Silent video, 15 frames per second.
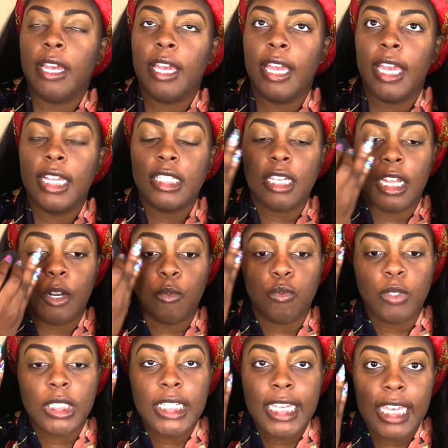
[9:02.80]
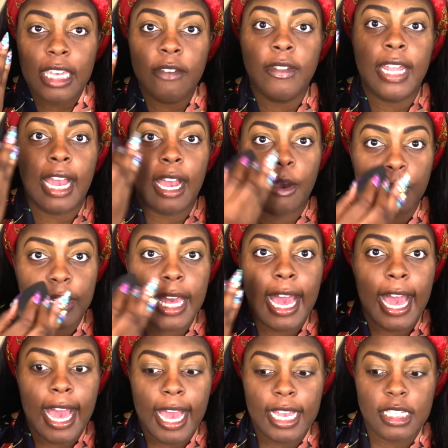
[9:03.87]
it's gonna really even out the
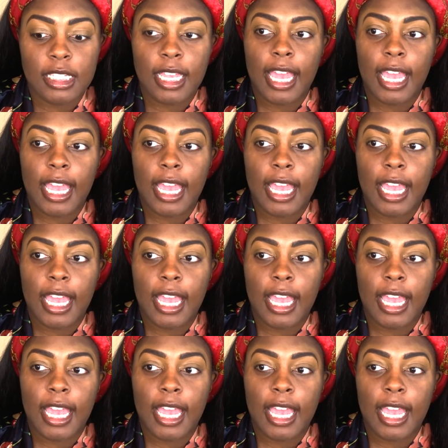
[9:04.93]
eyes